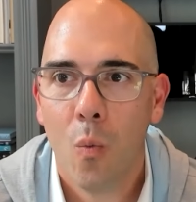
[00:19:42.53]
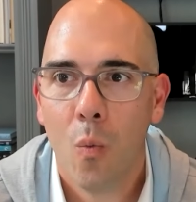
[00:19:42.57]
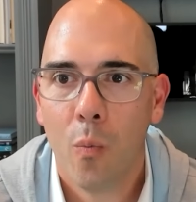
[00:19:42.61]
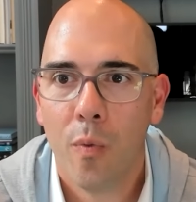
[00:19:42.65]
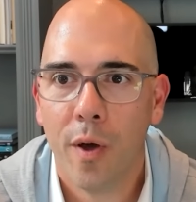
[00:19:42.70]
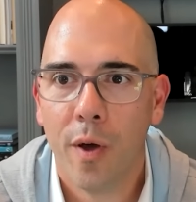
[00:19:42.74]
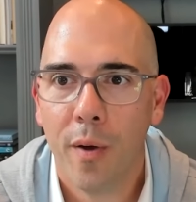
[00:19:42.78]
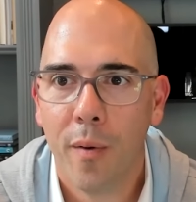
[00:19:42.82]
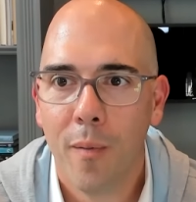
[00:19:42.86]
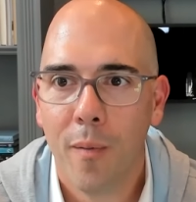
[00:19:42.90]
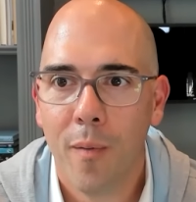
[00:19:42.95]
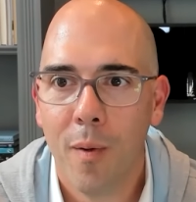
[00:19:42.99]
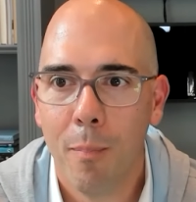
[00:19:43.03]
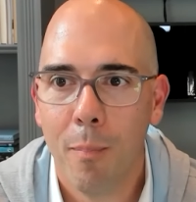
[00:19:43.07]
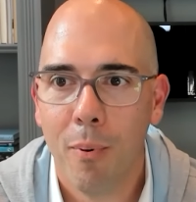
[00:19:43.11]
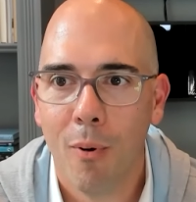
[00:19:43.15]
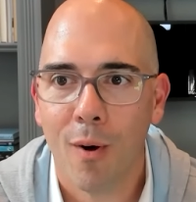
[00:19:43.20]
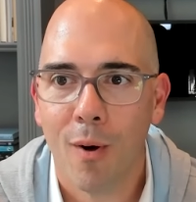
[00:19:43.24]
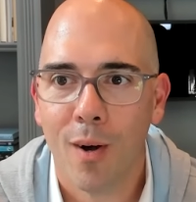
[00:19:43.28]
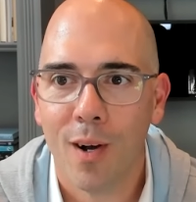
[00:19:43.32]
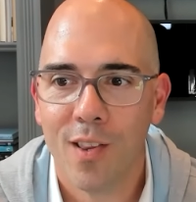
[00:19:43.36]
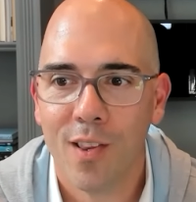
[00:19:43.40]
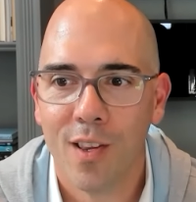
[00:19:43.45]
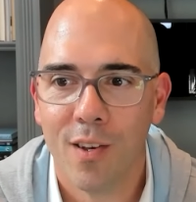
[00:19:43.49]
the
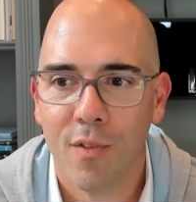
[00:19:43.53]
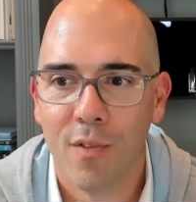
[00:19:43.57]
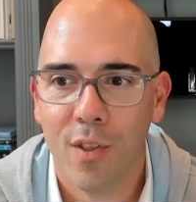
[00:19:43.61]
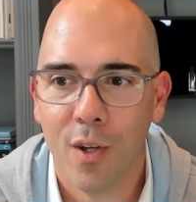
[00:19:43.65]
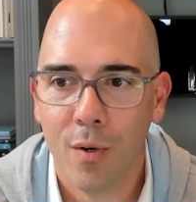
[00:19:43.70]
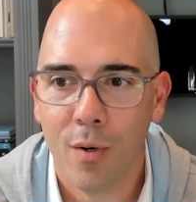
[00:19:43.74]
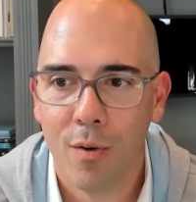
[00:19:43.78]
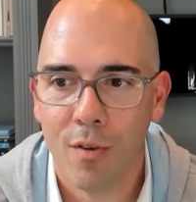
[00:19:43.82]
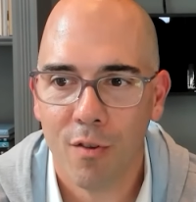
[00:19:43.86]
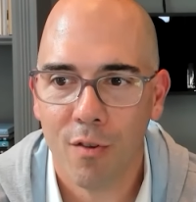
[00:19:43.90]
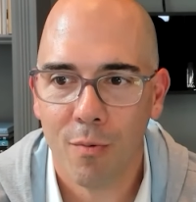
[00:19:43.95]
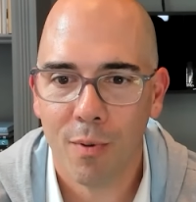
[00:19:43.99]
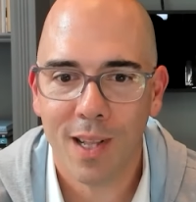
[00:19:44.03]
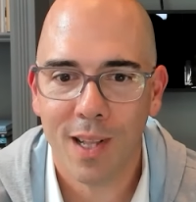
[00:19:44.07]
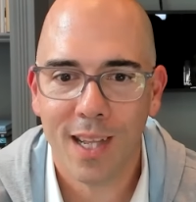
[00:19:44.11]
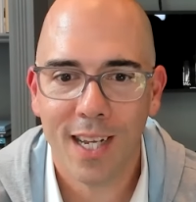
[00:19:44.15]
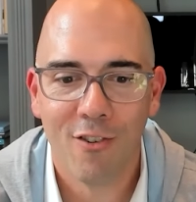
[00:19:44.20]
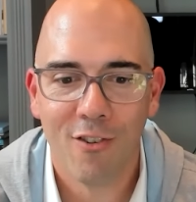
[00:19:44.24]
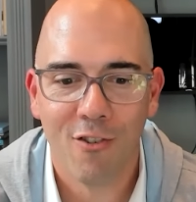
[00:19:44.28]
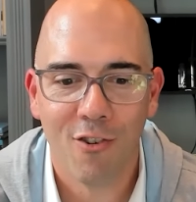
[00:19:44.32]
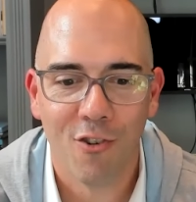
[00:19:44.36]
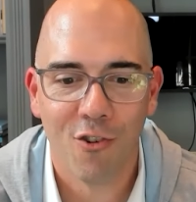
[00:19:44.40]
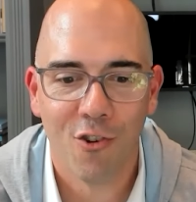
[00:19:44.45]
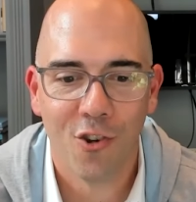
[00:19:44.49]
importance of those
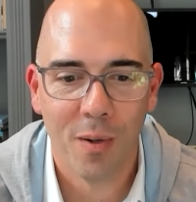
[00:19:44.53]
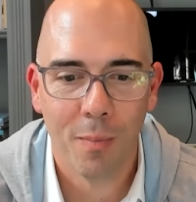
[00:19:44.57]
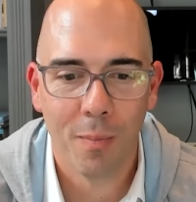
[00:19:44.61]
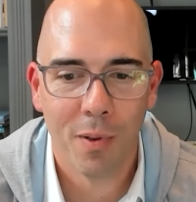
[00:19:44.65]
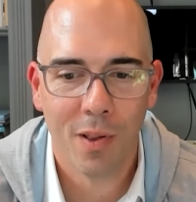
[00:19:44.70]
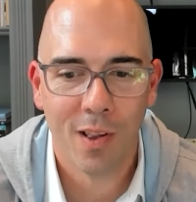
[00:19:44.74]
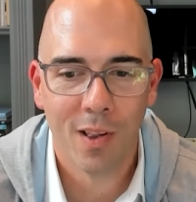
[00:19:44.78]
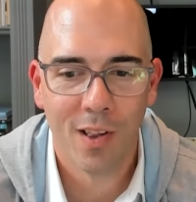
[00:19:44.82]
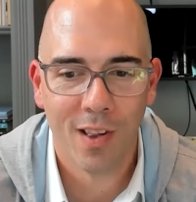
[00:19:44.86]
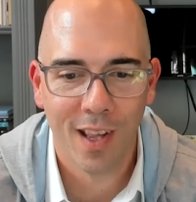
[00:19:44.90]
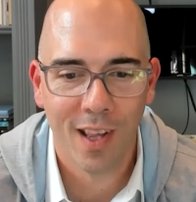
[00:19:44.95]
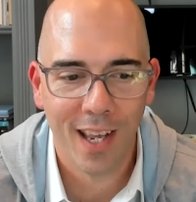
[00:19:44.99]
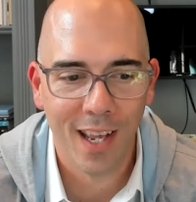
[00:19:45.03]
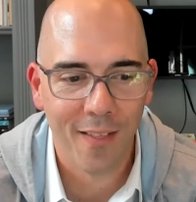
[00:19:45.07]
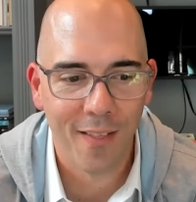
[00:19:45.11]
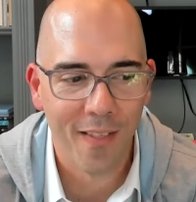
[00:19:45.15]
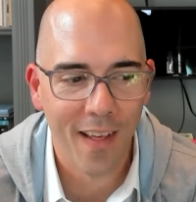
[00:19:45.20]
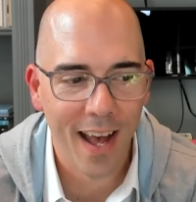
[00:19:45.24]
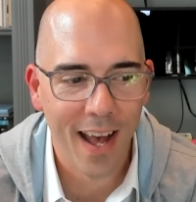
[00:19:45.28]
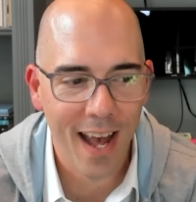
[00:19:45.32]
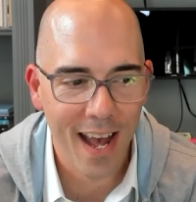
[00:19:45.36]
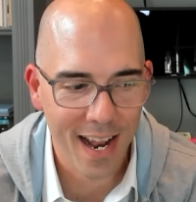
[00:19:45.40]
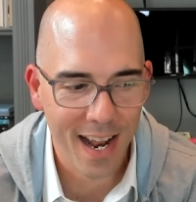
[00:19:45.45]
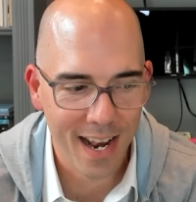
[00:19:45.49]
relationships, in
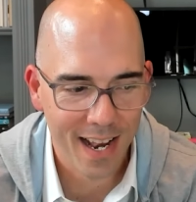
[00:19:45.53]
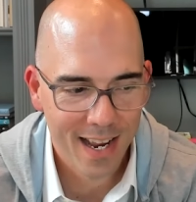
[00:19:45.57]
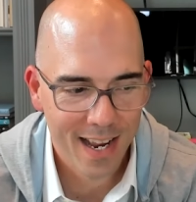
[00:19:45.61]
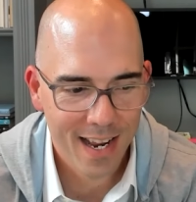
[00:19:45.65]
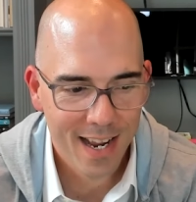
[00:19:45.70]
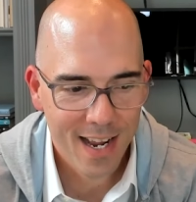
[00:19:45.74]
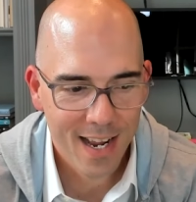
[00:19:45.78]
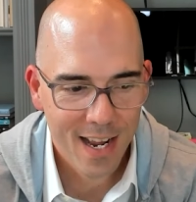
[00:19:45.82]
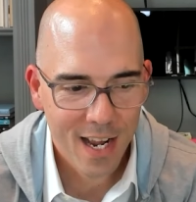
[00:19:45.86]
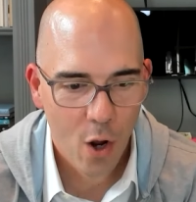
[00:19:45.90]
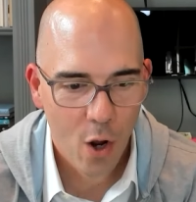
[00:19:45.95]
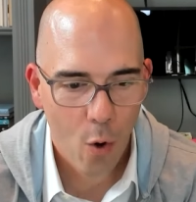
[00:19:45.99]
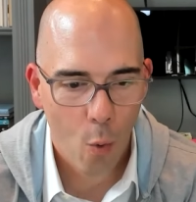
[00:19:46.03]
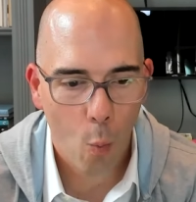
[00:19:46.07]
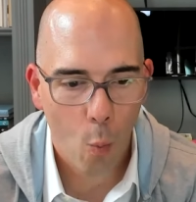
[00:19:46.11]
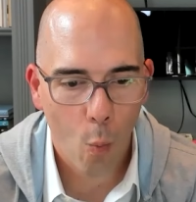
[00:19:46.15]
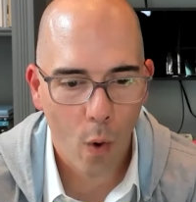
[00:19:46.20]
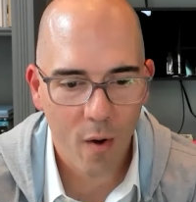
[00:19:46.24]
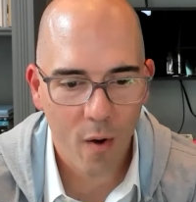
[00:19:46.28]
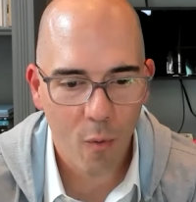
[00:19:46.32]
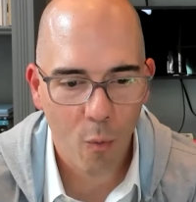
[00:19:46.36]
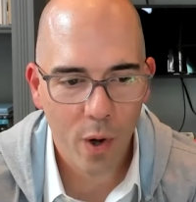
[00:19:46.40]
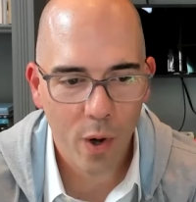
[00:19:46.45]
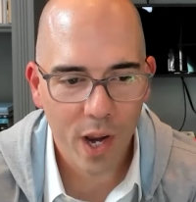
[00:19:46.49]
that
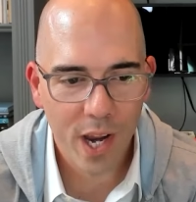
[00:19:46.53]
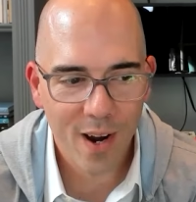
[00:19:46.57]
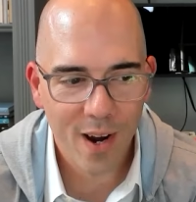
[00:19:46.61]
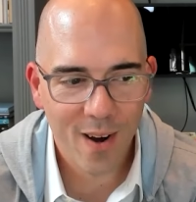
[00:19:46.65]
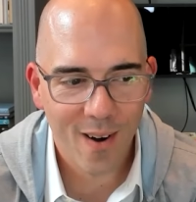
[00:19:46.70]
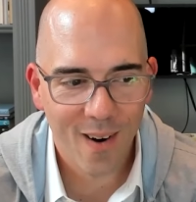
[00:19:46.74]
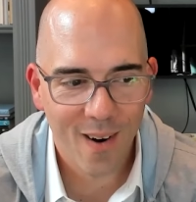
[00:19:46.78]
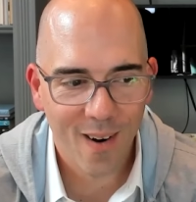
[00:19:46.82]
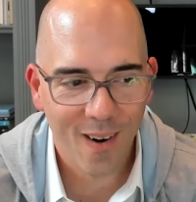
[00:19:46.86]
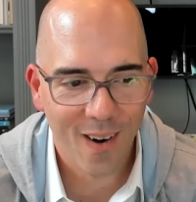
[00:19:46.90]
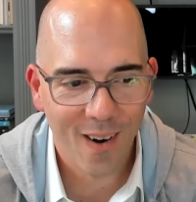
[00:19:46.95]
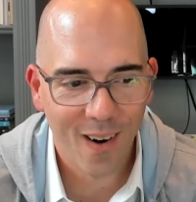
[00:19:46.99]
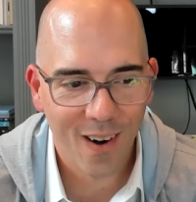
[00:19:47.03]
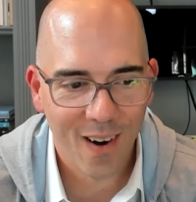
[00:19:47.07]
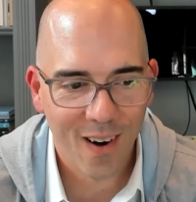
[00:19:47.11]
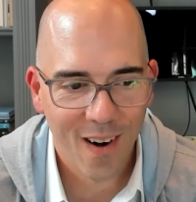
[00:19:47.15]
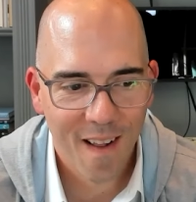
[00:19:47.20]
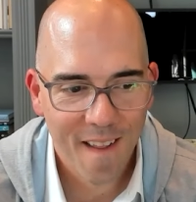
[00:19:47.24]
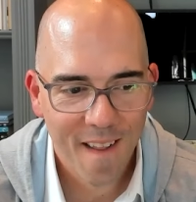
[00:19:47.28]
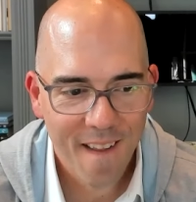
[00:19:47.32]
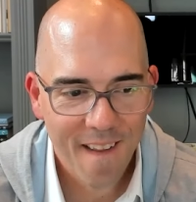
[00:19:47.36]
when we are